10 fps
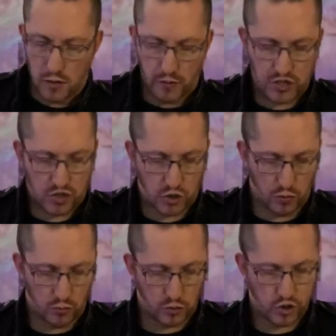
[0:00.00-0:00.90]
which is
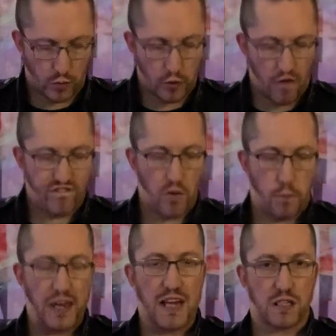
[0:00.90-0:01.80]
cool. So we're going for the
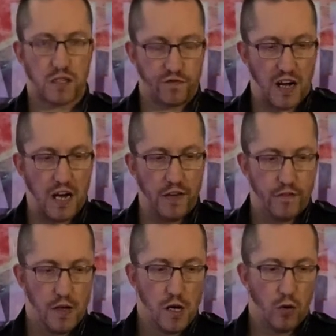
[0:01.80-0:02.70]
PS5,
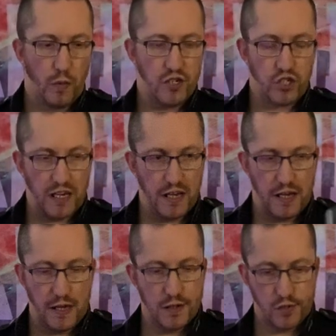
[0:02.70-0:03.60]
which
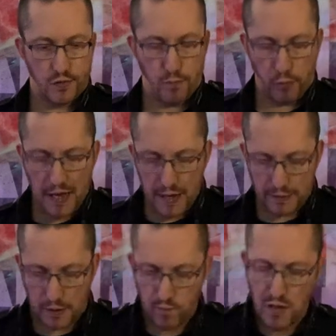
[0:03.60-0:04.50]
is black.
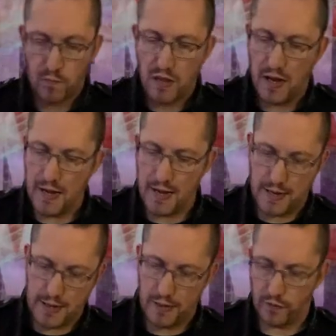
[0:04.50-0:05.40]

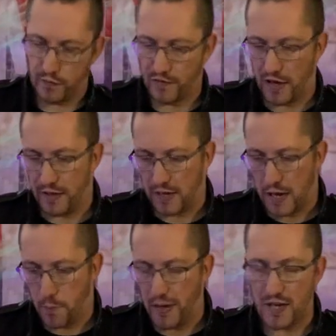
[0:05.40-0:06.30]
And we found it
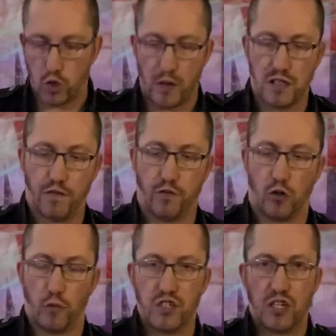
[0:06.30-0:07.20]
again,
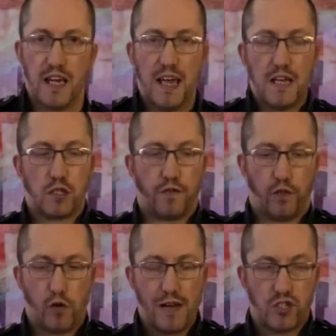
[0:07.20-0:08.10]
PS24, which is
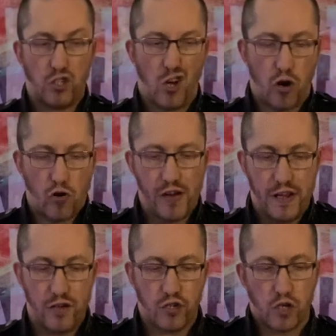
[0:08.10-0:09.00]
fluorescent
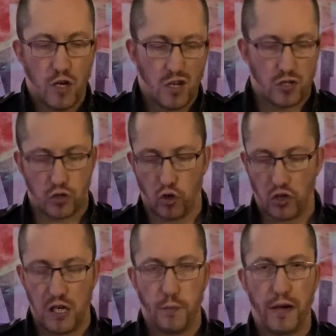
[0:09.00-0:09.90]
orange. So sort
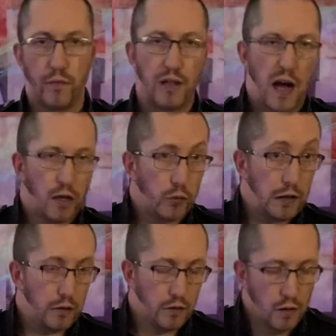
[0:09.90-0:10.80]
of keeping in with the
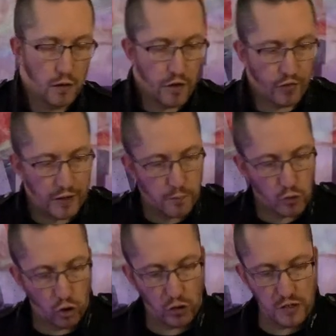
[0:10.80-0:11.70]
Halloween theme
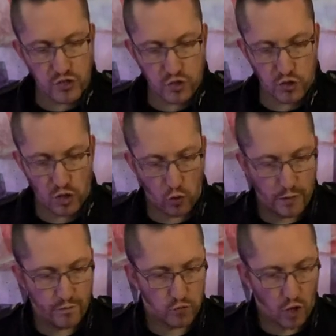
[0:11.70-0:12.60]
colours. So
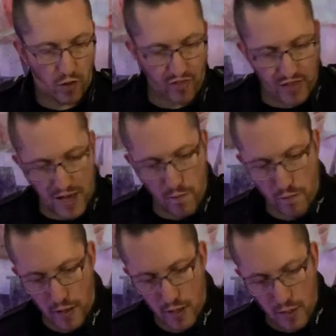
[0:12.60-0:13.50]
we've got
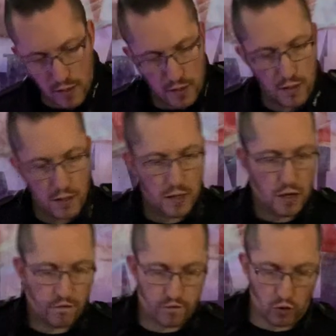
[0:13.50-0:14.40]
them
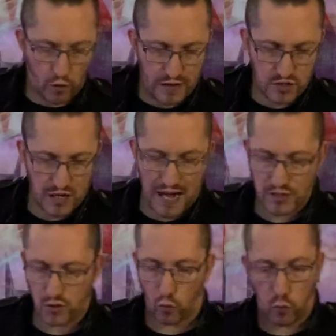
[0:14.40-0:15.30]
for it
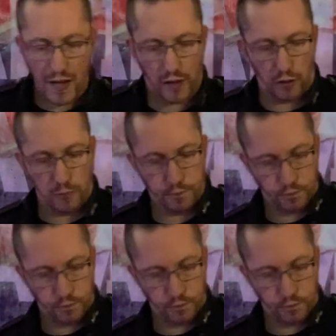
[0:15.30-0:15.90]
as well.